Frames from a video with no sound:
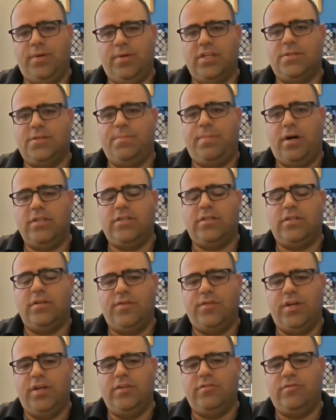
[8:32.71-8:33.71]
biggest positive
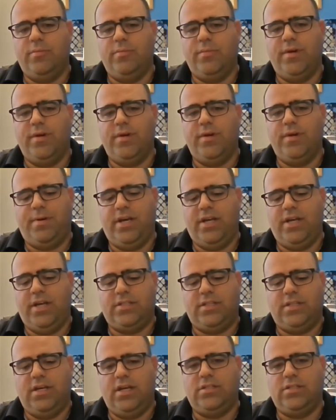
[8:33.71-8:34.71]
change we made this
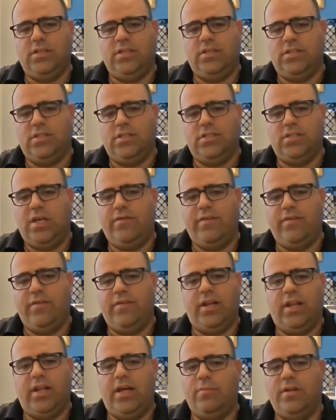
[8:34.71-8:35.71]
past tax season is having an
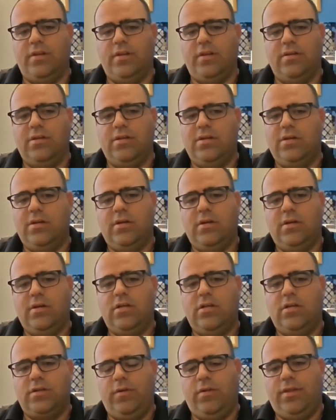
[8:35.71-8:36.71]
admin.
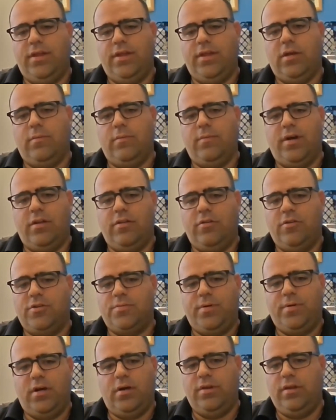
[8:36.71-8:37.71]
Because if you think about it, there's
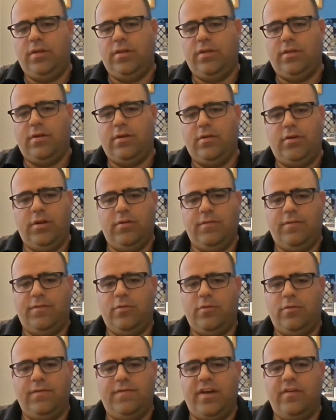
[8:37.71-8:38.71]
probably 30 to
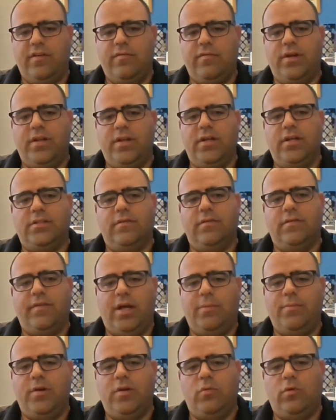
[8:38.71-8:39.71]
45 minutes of
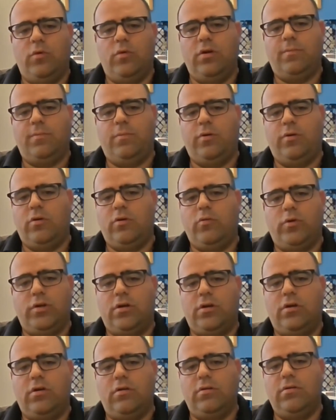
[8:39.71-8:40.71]
admin work per
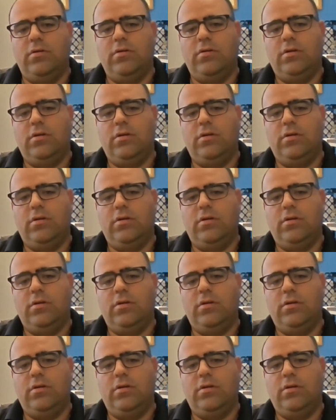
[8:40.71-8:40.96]
return.